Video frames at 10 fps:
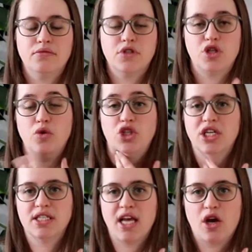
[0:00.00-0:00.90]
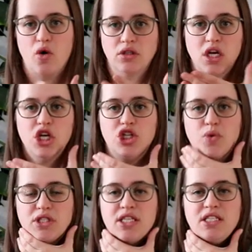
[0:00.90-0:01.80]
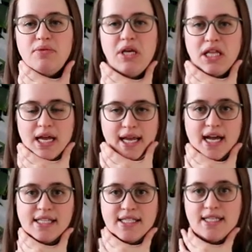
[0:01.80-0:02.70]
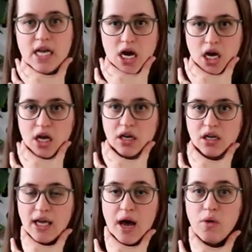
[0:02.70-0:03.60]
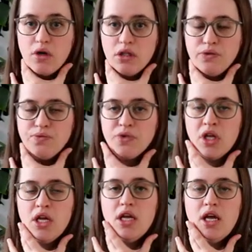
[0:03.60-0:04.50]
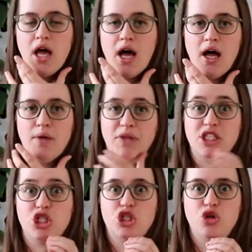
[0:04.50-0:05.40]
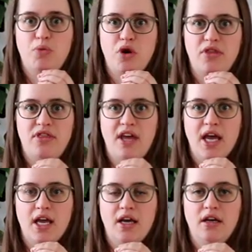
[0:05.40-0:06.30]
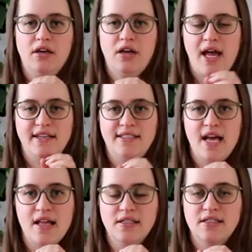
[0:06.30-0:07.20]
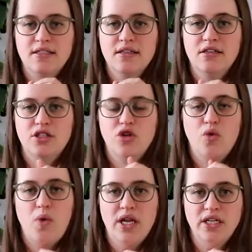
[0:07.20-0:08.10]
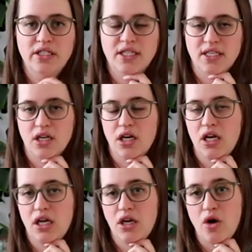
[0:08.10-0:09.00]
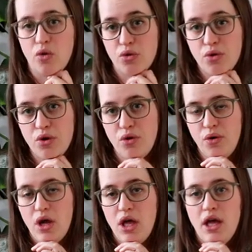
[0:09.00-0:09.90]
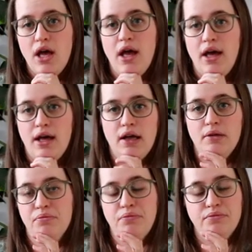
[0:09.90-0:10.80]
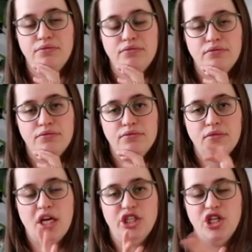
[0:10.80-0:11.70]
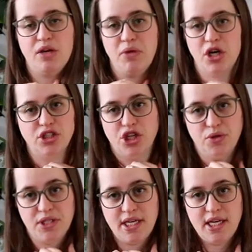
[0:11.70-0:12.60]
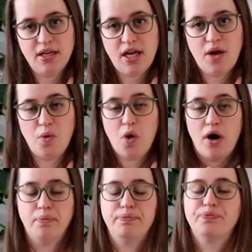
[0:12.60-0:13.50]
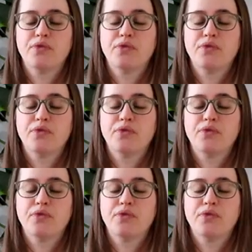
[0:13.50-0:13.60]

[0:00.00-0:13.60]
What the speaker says: So she doesn't get cold. She wants it to be like a snug cowl that's super thick and dense so the wind doesn't go through, and she can be all toasty and warm.